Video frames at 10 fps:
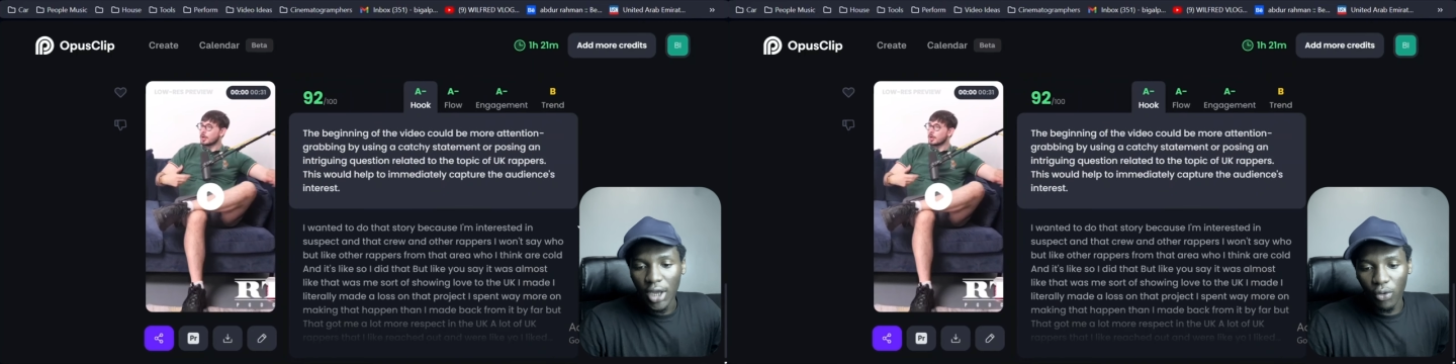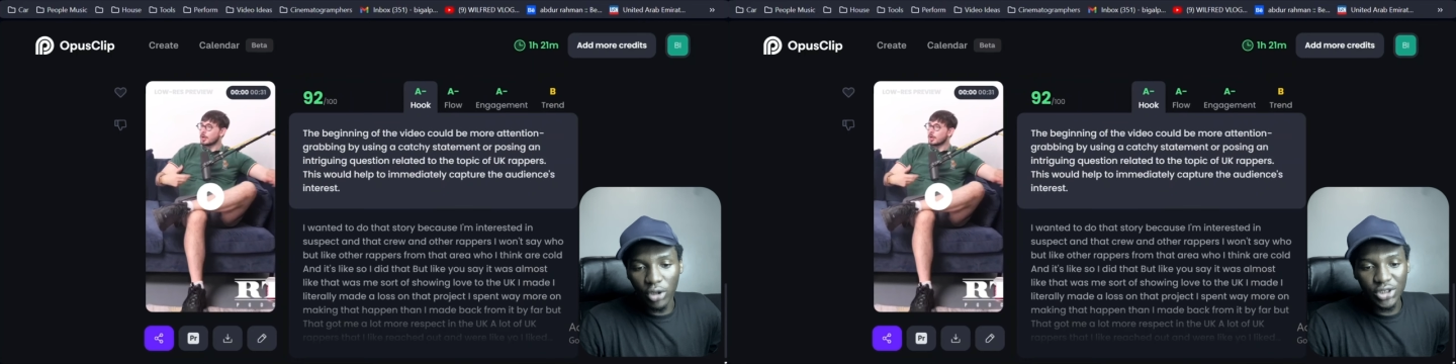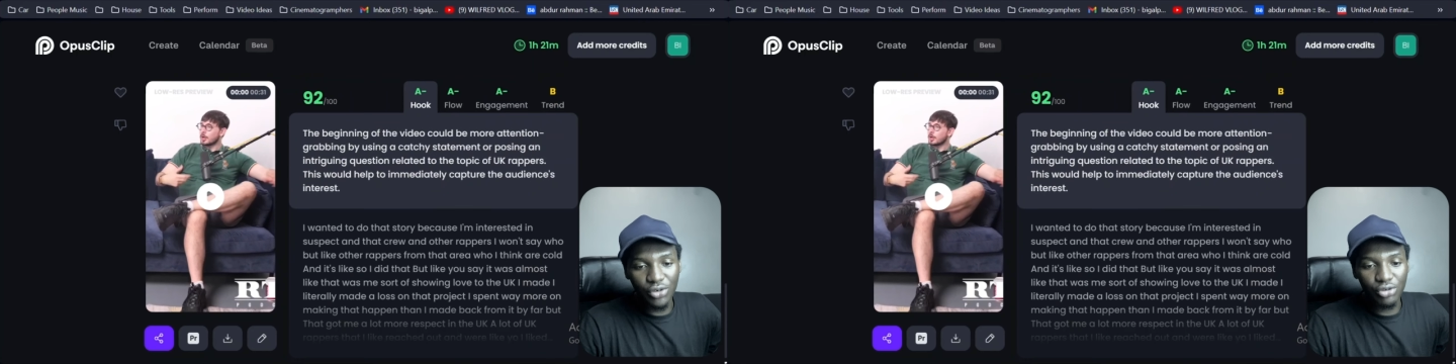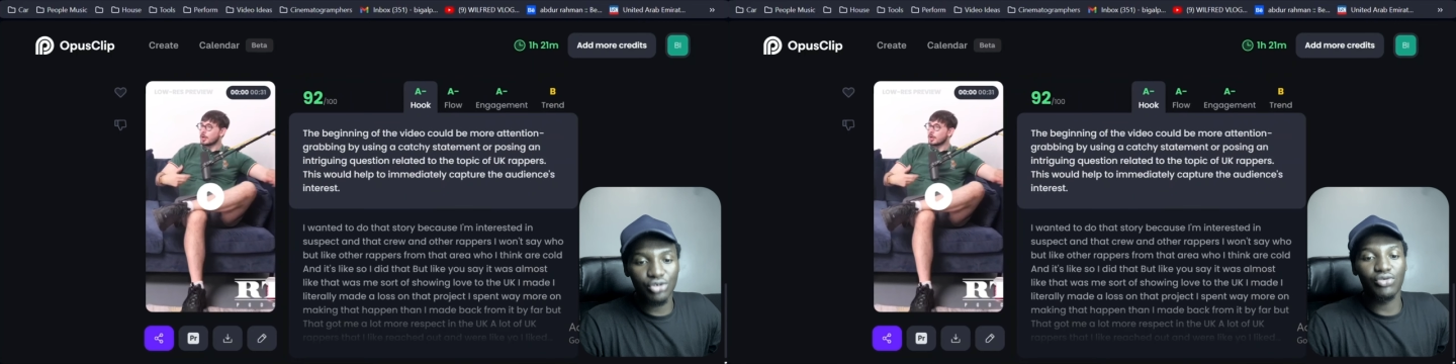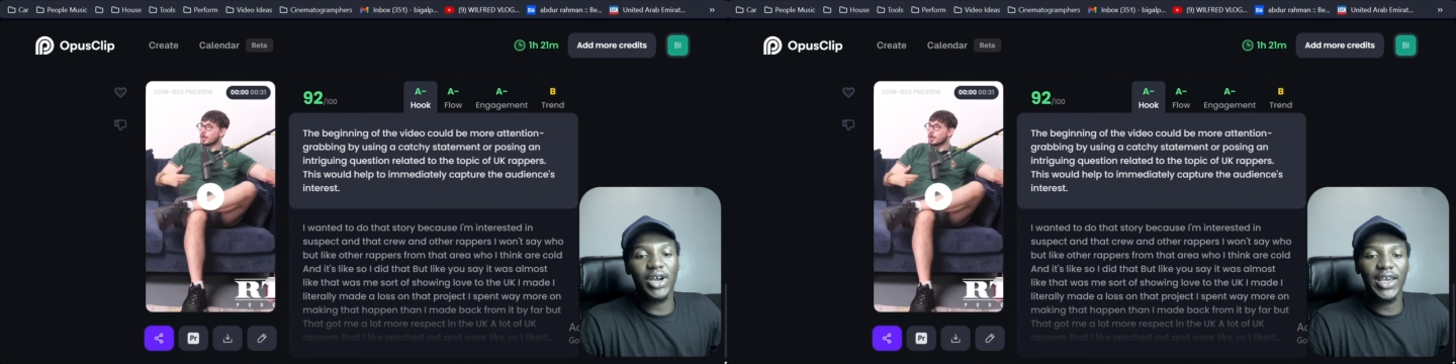I want you
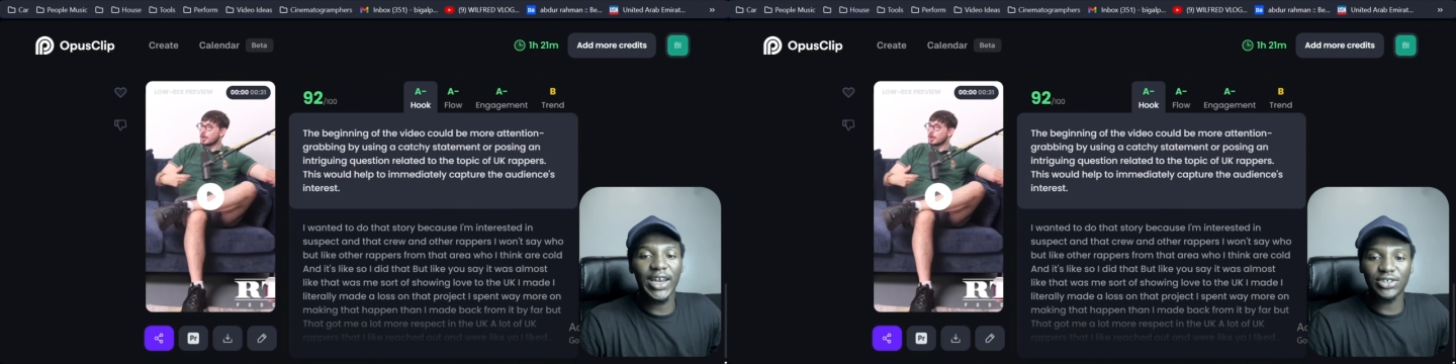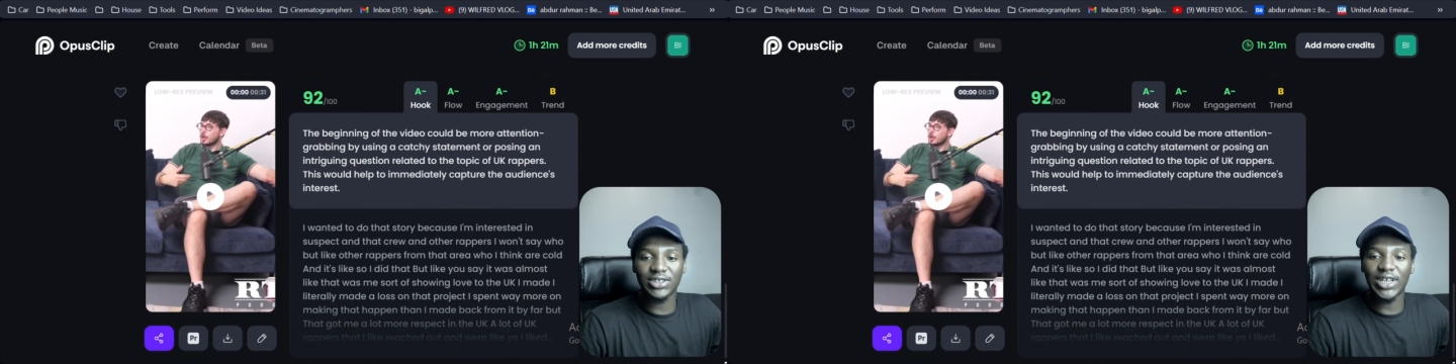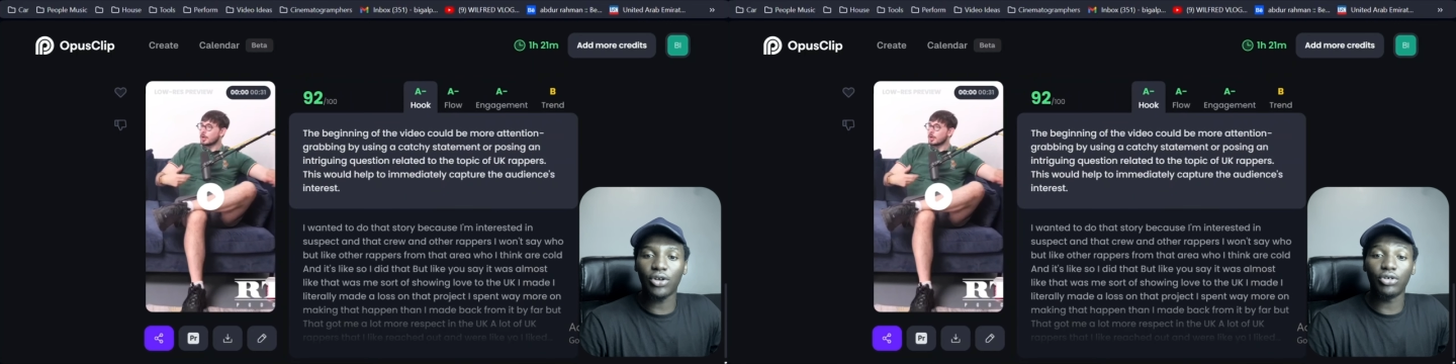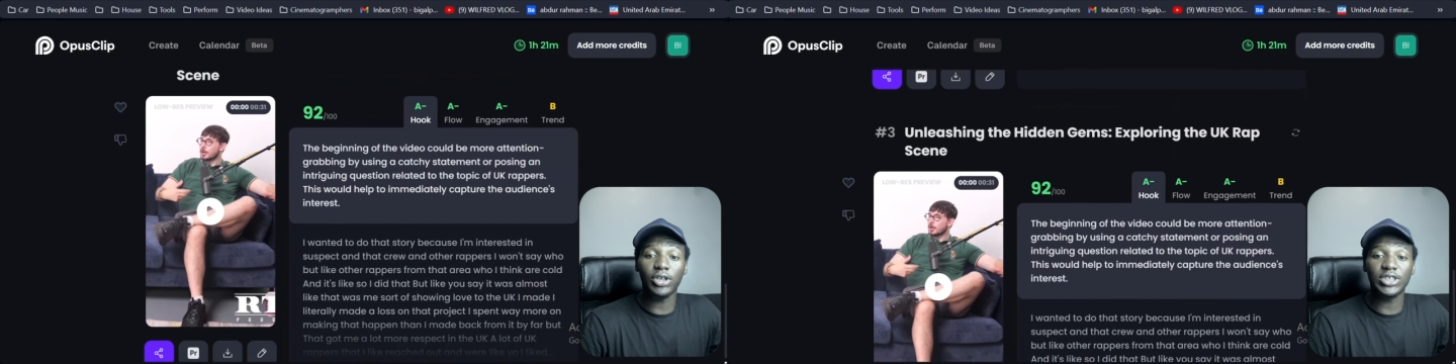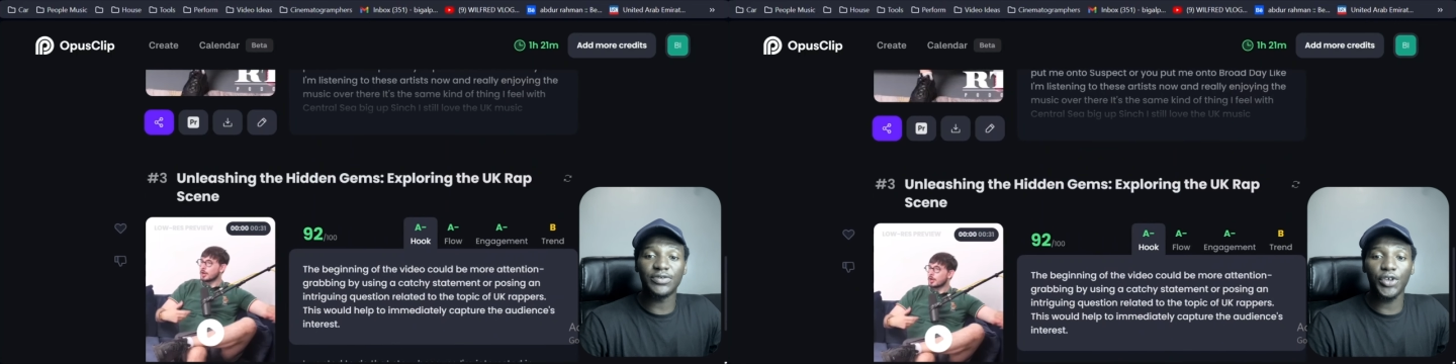to go ahead and just download
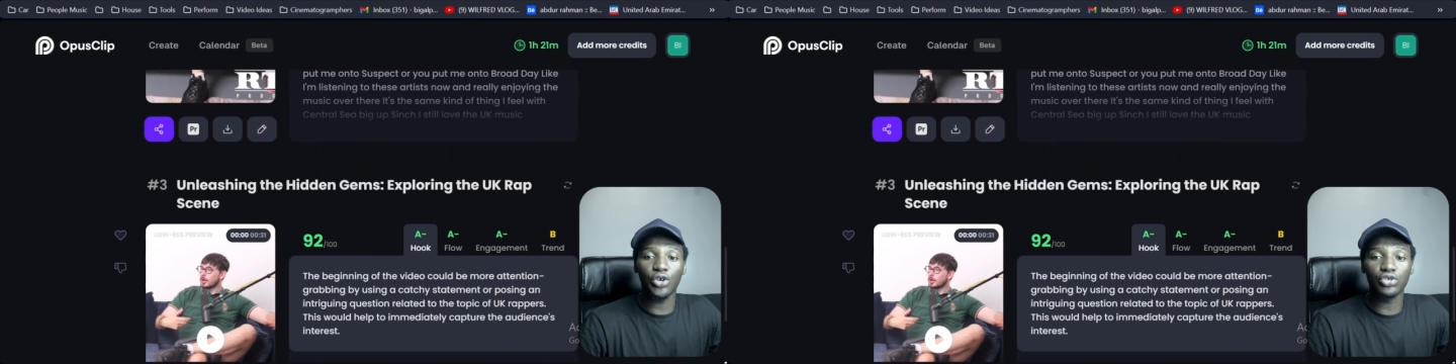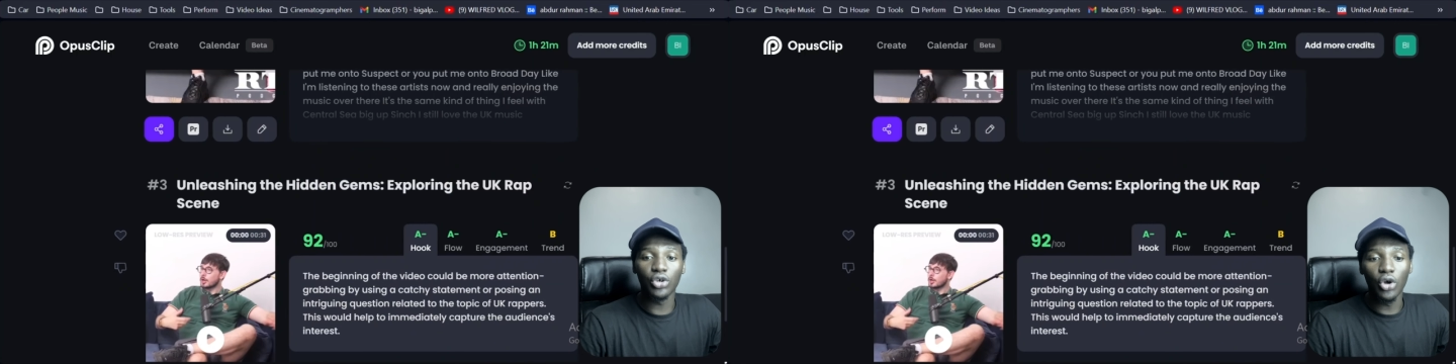all these videos.